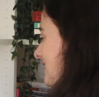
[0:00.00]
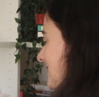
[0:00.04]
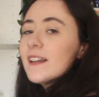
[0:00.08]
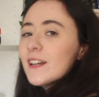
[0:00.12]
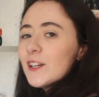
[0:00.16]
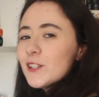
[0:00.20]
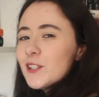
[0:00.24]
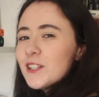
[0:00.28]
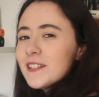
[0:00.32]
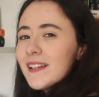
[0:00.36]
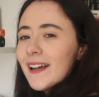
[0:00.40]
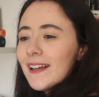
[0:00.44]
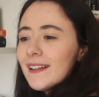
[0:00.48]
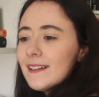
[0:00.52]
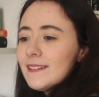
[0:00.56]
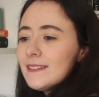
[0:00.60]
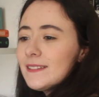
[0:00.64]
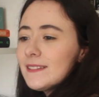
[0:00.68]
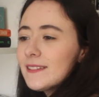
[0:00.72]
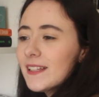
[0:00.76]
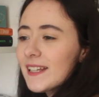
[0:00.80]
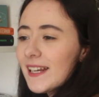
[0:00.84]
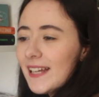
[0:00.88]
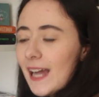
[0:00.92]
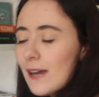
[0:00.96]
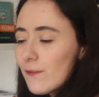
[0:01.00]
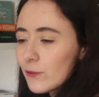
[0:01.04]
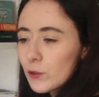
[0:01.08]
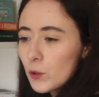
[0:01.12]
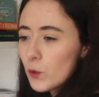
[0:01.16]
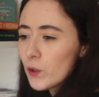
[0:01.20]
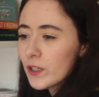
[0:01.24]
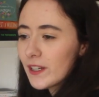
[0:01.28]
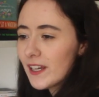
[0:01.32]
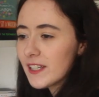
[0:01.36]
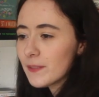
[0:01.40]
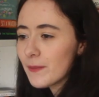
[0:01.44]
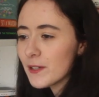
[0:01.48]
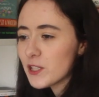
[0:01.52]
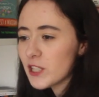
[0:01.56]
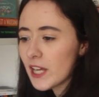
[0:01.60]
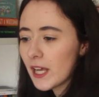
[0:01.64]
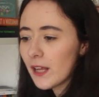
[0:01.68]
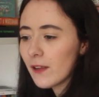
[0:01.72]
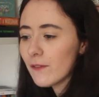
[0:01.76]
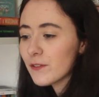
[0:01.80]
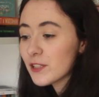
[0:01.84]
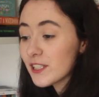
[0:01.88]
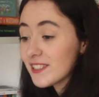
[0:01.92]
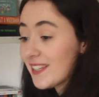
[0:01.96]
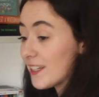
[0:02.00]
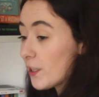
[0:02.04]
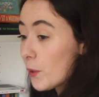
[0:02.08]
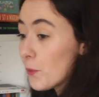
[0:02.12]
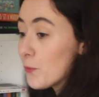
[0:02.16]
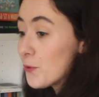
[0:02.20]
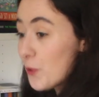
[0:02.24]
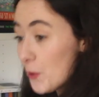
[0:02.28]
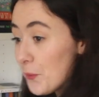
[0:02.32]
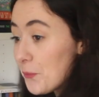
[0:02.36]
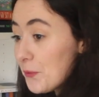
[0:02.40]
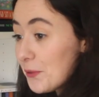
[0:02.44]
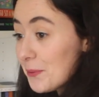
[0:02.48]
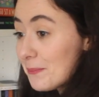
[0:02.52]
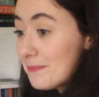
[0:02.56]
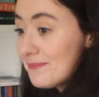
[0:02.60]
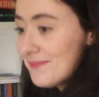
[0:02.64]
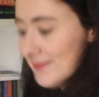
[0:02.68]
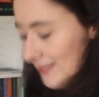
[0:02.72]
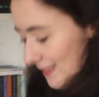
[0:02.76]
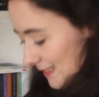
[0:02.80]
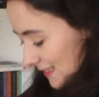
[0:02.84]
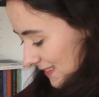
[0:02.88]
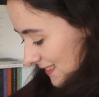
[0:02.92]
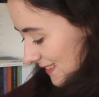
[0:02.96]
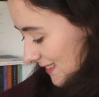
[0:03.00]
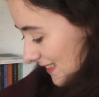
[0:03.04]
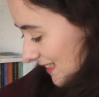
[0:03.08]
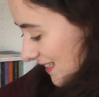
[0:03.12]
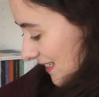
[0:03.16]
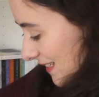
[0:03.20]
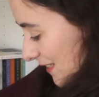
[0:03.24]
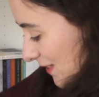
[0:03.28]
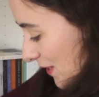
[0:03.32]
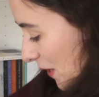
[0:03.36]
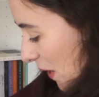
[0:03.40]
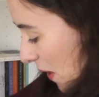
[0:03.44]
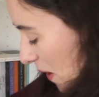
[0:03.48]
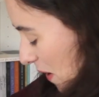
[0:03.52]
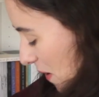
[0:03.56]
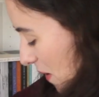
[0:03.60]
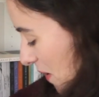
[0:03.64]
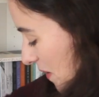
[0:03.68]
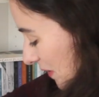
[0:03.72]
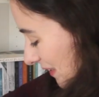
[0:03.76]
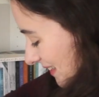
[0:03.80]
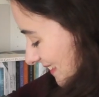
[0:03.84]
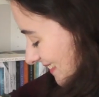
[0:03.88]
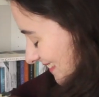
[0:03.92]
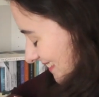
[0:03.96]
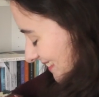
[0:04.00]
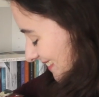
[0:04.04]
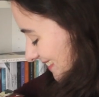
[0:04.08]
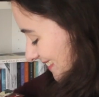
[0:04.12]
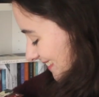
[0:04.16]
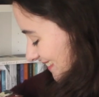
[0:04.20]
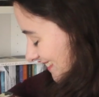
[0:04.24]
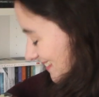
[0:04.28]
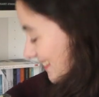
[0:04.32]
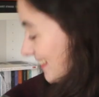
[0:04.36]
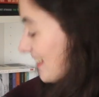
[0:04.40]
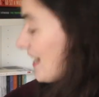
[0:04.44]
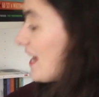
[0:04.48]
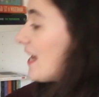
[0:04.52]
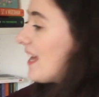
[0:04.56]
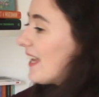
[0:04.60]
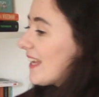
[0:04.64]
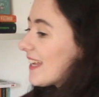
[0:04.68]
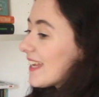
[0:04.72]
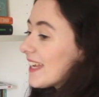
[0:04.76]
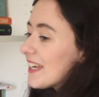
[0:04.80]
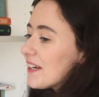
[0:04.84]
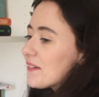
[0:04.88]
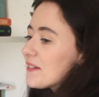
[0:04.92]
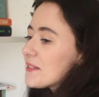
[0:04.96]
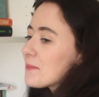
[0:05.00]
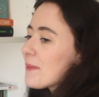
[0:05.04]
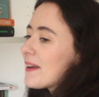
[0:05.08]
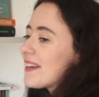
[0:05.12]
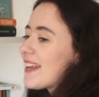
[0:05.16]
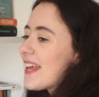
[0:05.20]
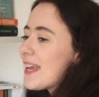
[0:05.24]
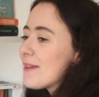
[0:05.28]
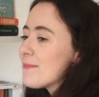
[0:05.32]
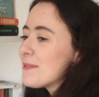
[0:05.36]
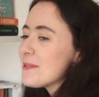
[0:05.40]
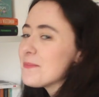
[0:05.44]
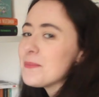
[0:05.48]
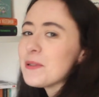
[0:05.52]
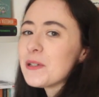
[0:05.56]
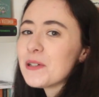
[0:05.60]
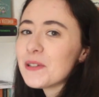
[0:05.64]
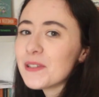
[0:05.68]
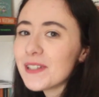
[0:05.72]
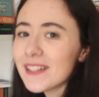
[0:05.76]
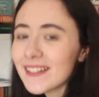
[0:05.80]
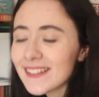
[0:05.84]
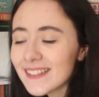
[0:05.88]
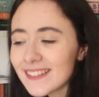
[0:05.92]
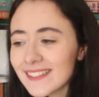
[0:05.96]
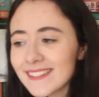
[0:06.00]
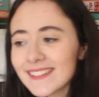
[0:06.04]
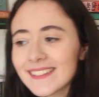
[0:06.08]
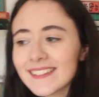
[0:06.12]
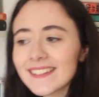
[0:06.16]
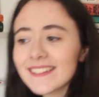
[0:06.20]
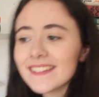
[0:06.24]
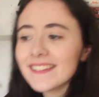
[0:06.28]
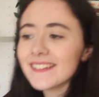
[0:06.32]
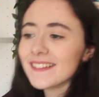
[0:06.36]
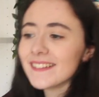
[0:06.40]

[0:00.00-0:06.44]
Can you tell that I haven't organised my shelves because I don't know them? So, here is my name in books,